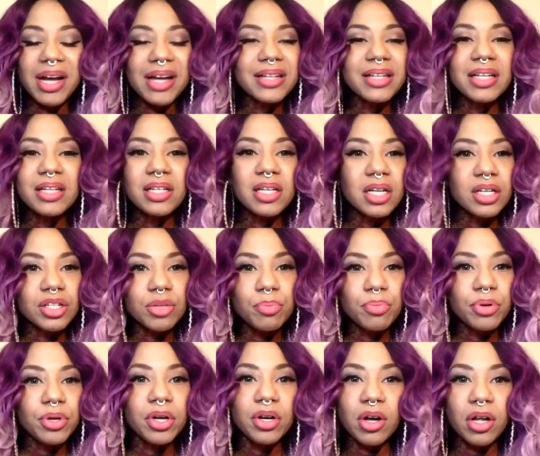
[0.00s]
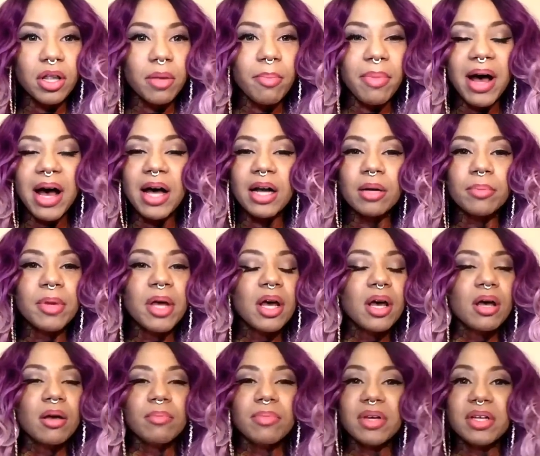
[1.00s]
I didn't need to put it on the bottom
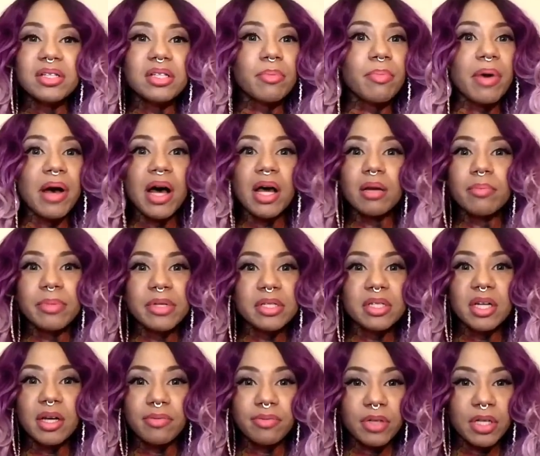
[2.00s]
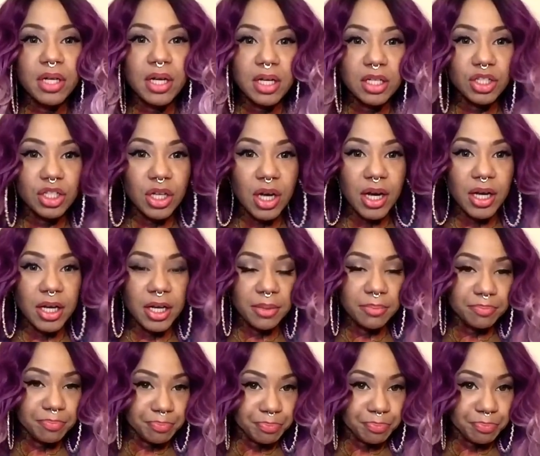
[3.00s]
because the bottom is definitely not shiny.